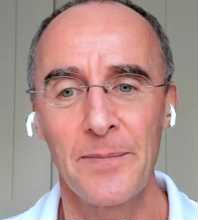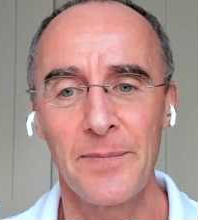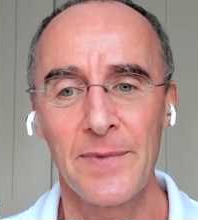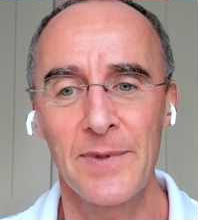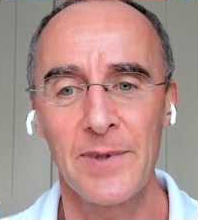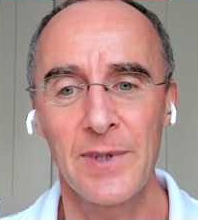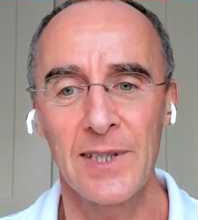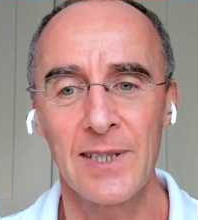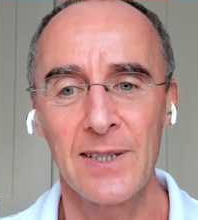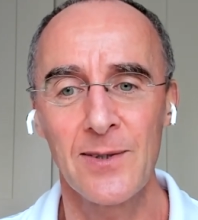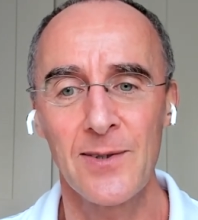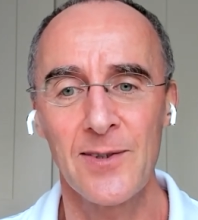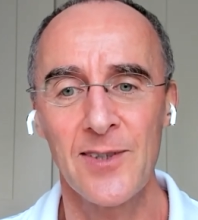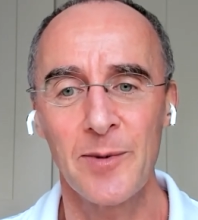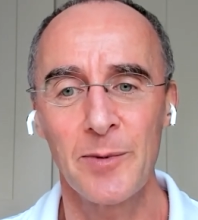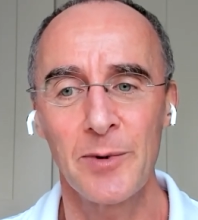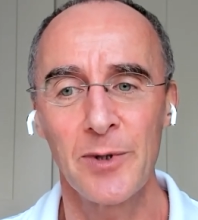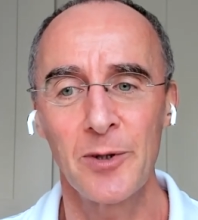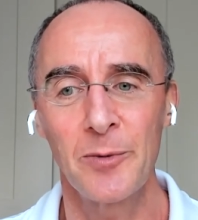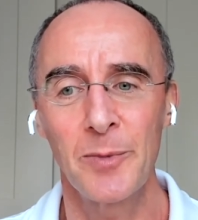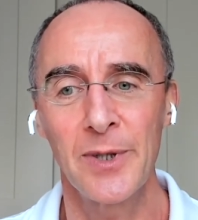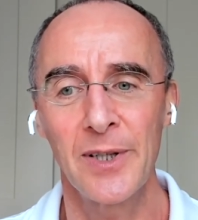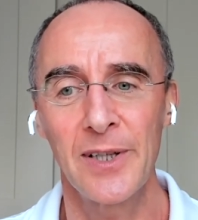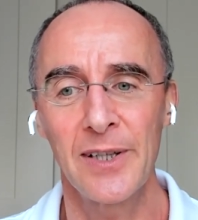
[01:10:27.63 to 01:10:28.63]
try and do some
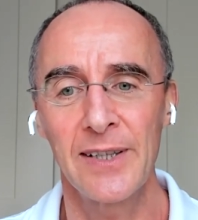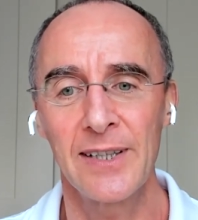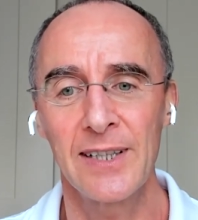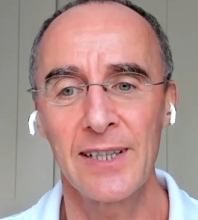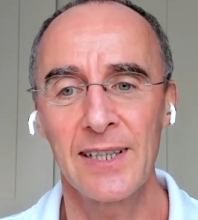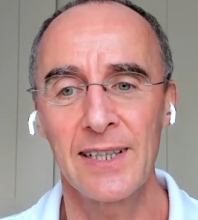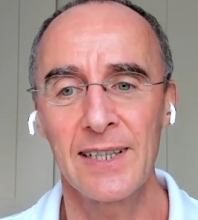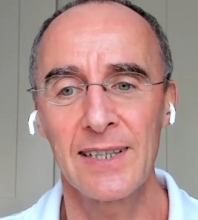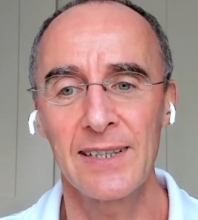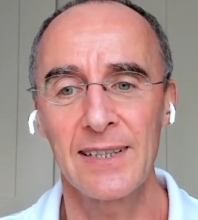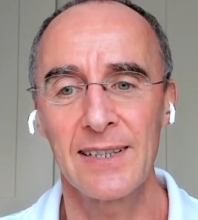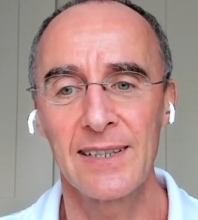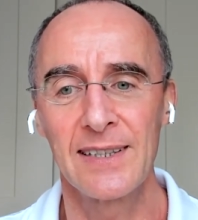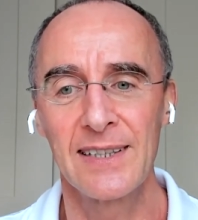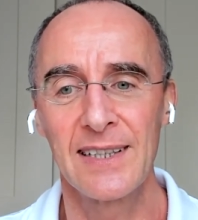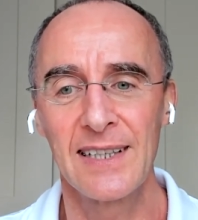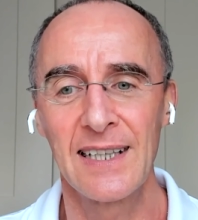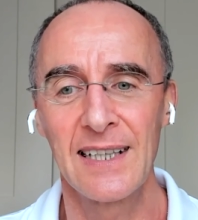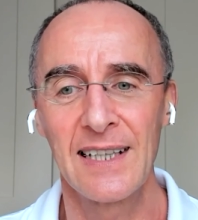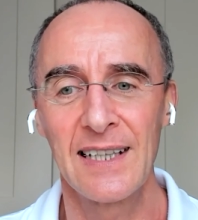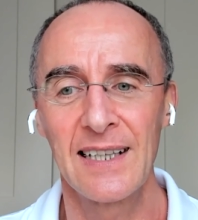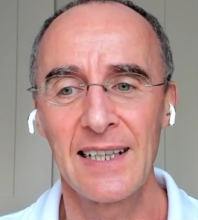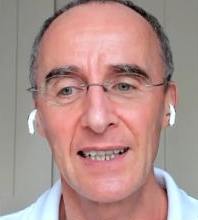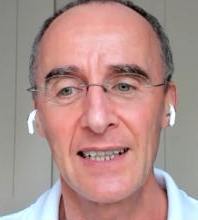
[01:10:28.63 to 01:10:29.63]
role modeling, and
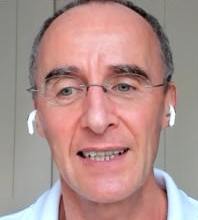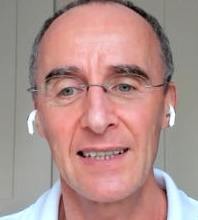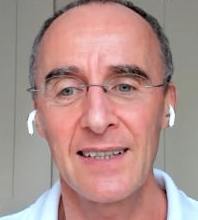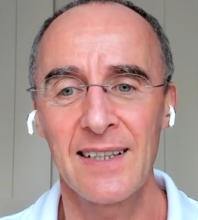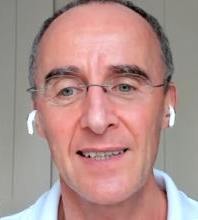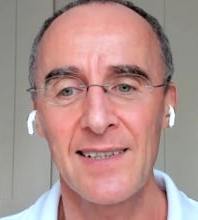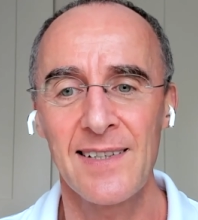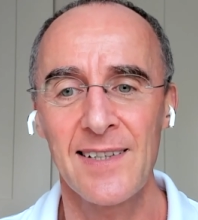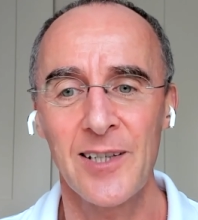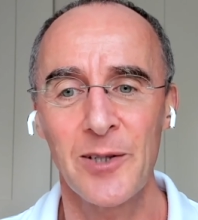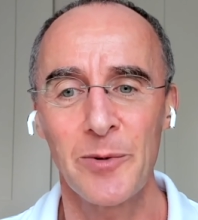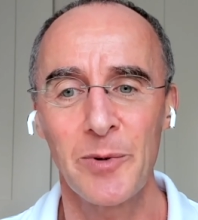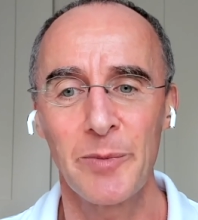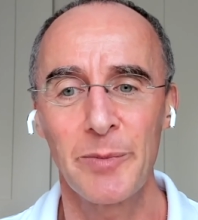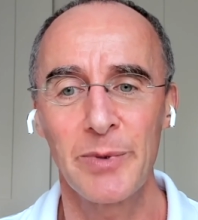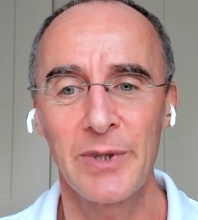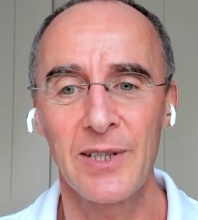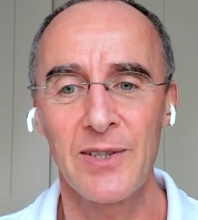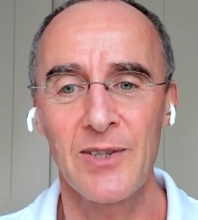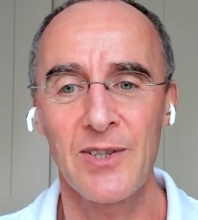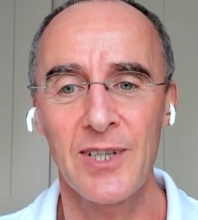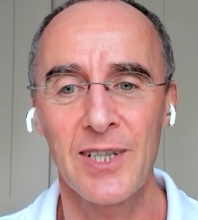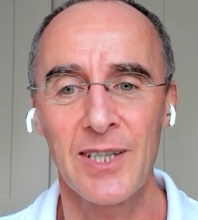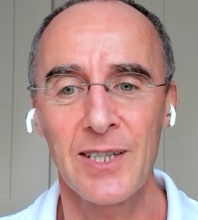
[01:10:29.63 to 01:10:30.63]
that's how we
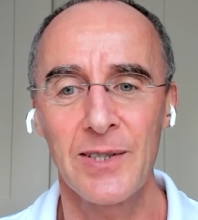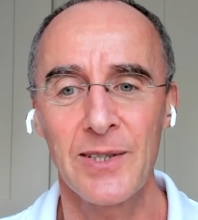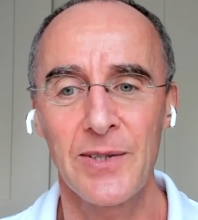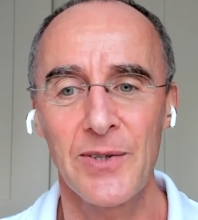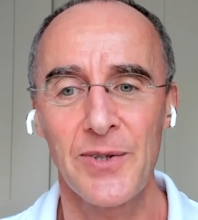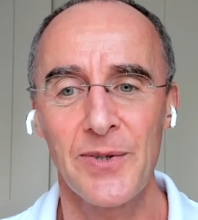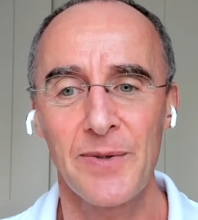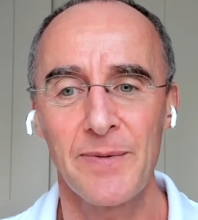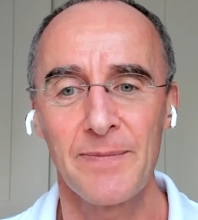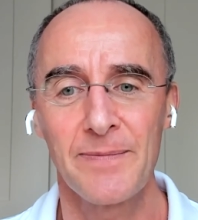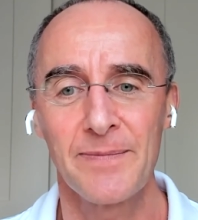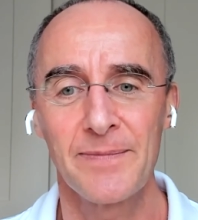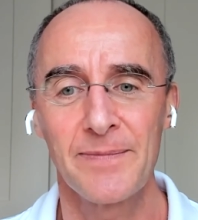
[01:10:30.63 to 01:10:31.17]
bring change.